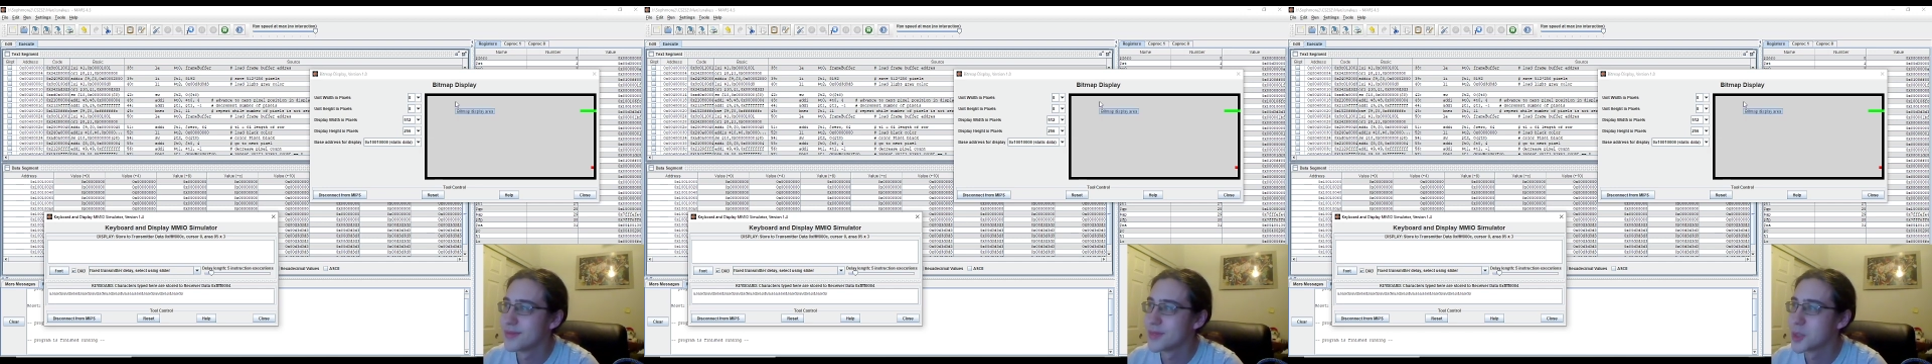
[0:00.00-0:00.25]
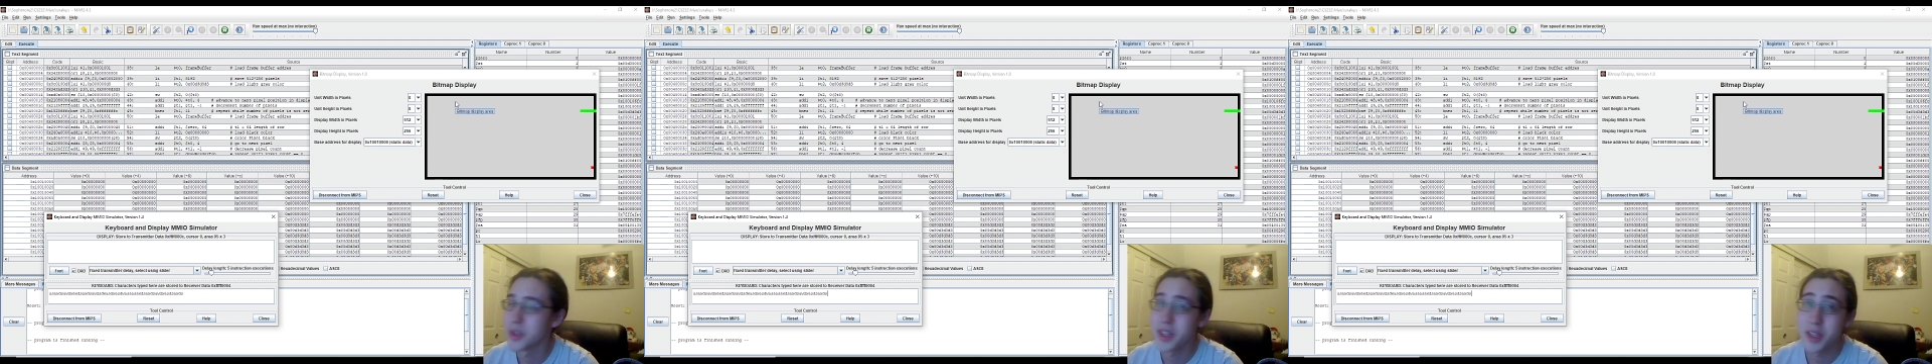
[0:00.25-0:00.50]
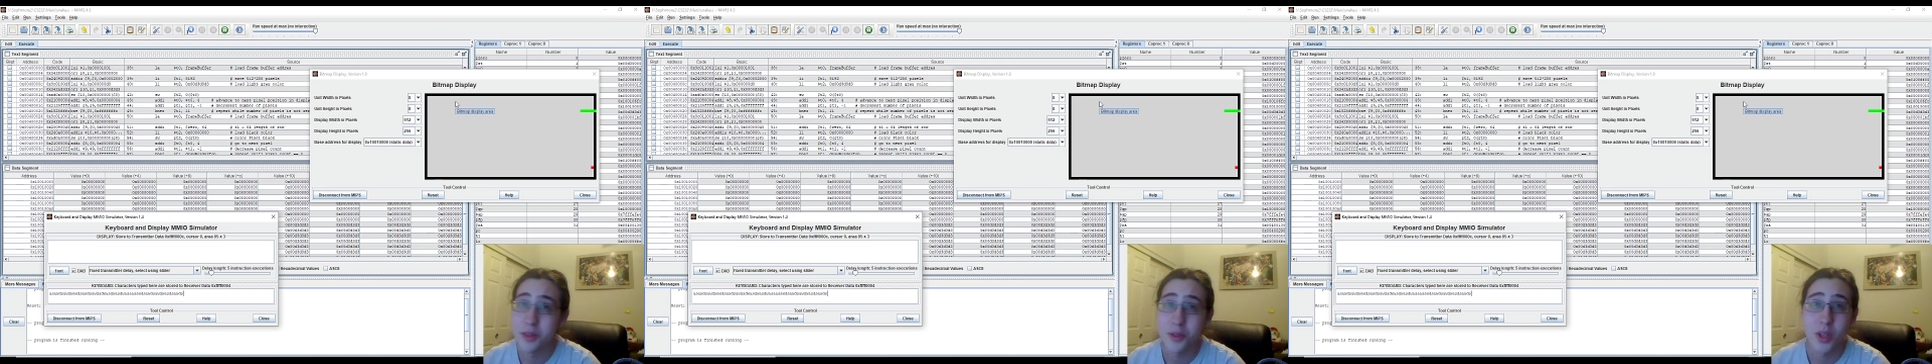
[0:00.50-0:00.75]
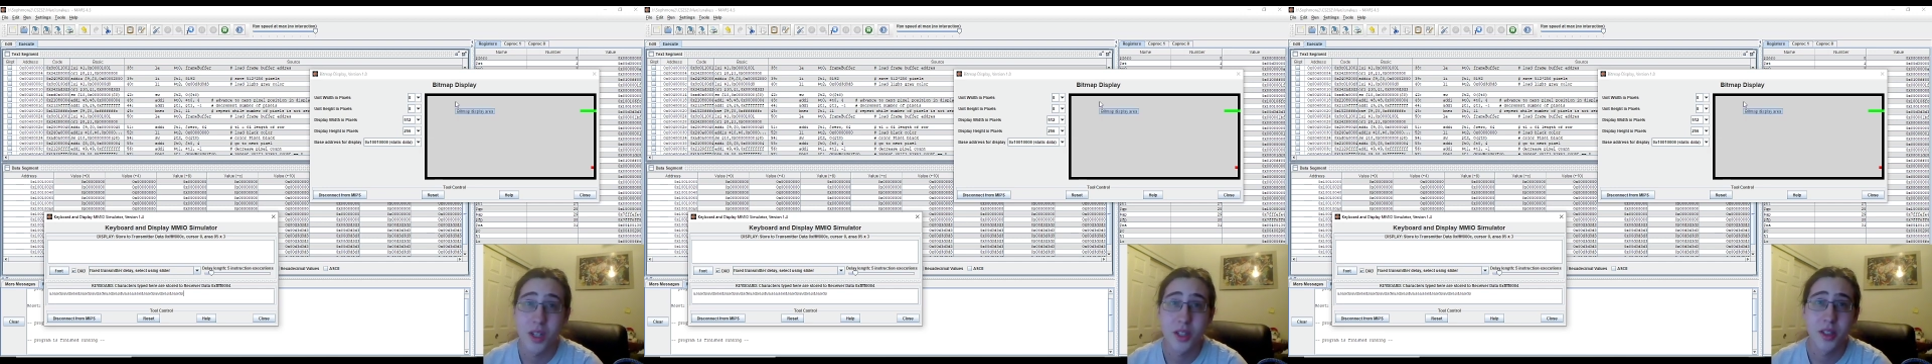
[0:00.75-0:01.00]
no, but thank you for
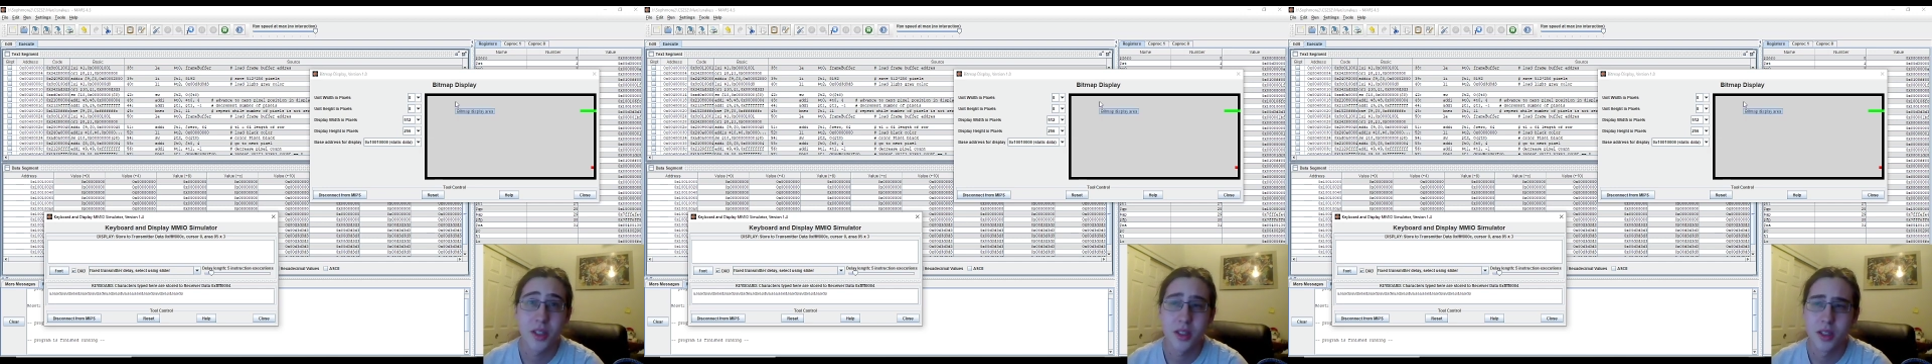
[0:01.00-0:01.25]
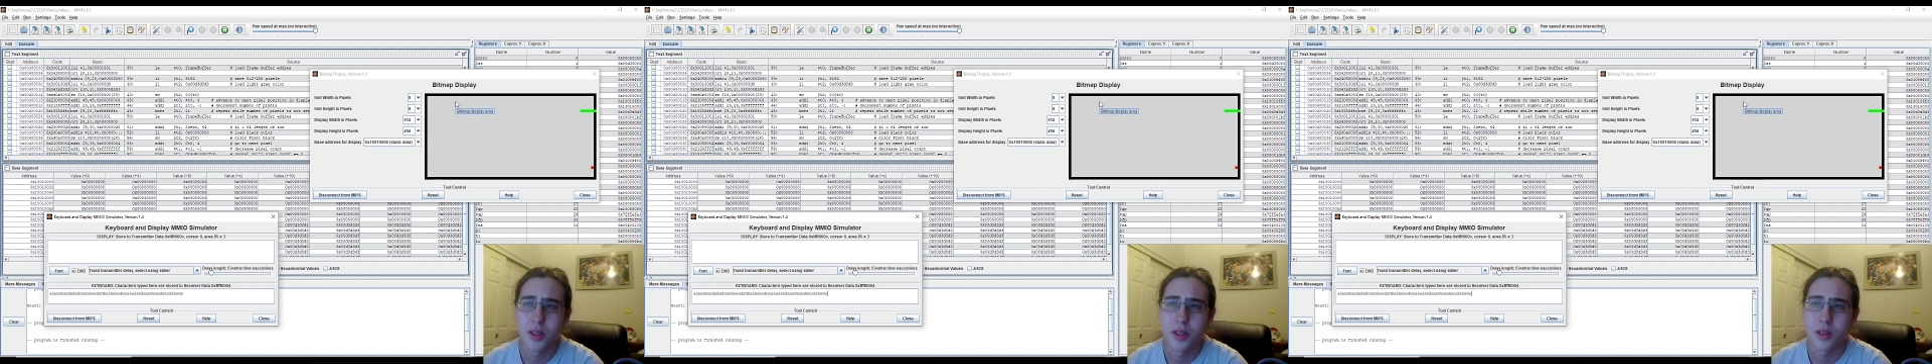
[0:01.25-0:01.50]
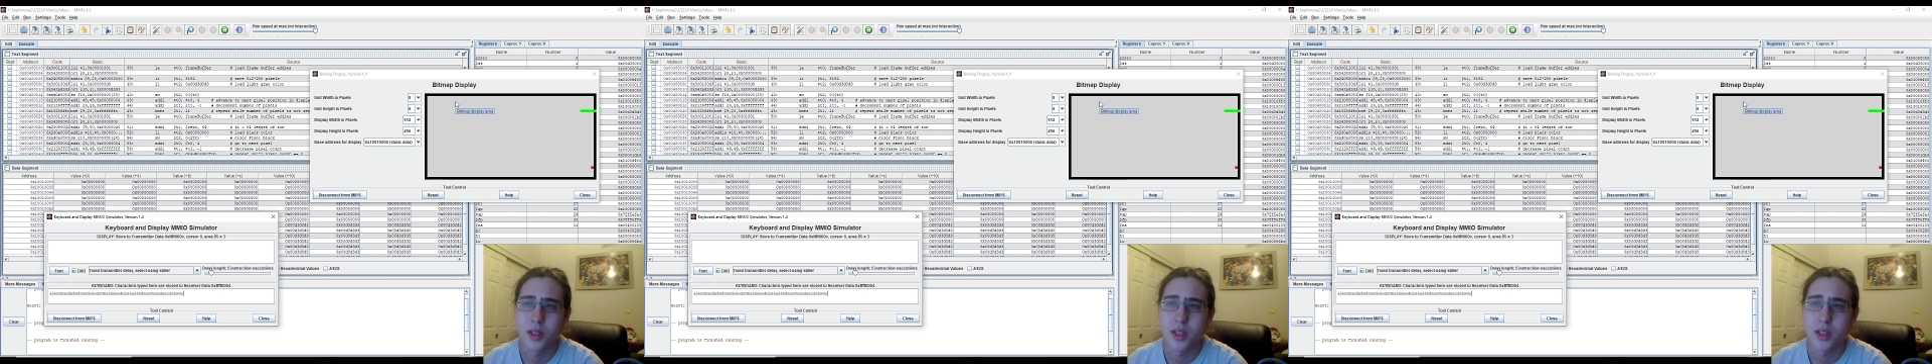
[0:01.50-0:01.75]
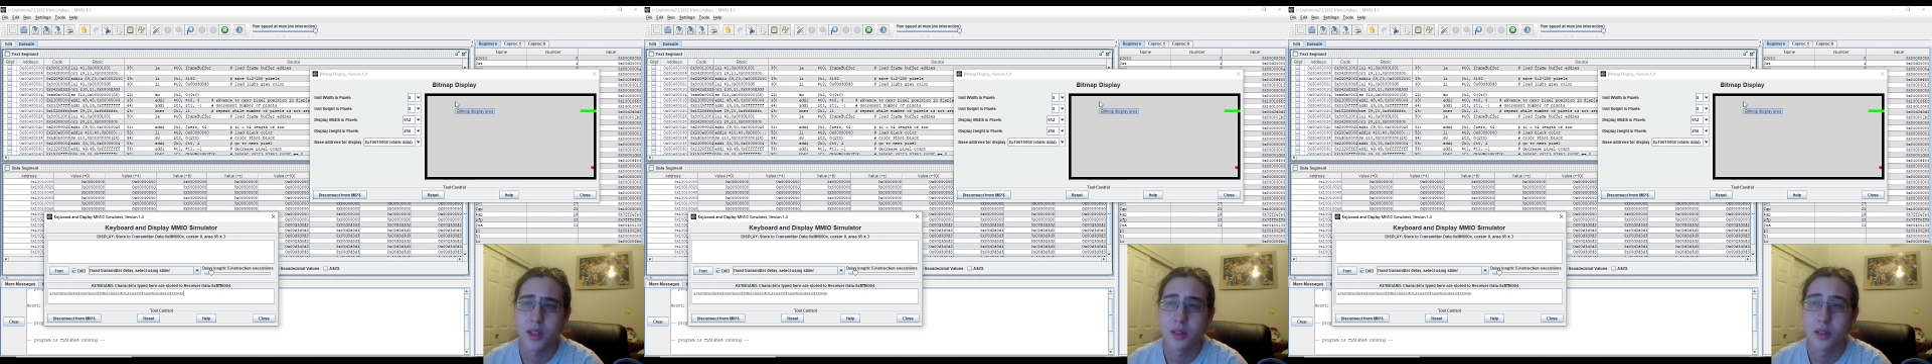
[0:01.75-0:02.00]
watching. You know,
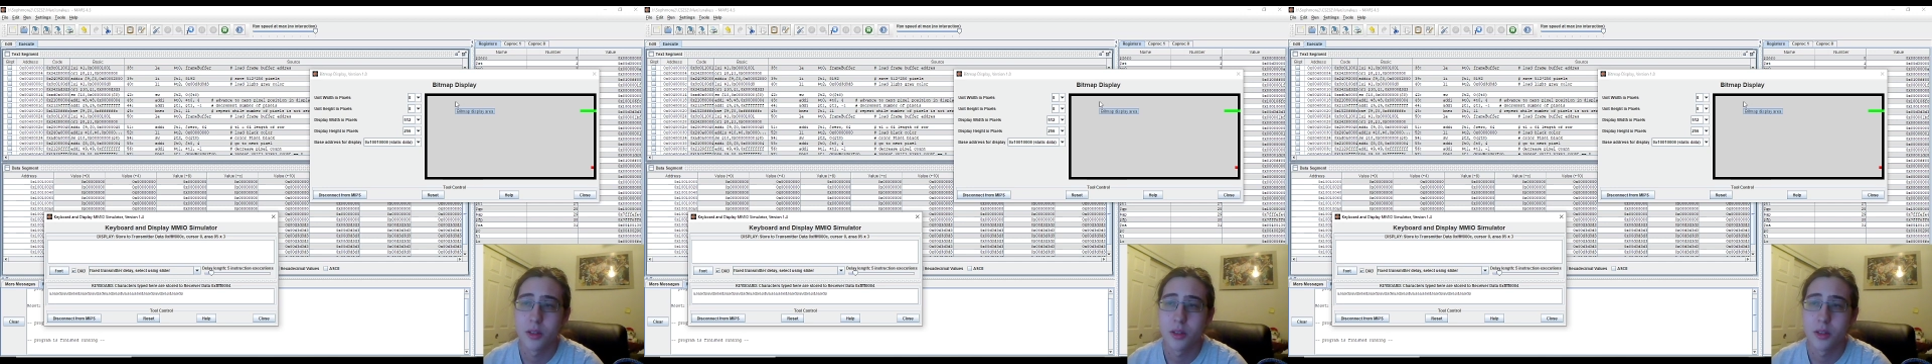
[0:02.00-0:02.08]
uh,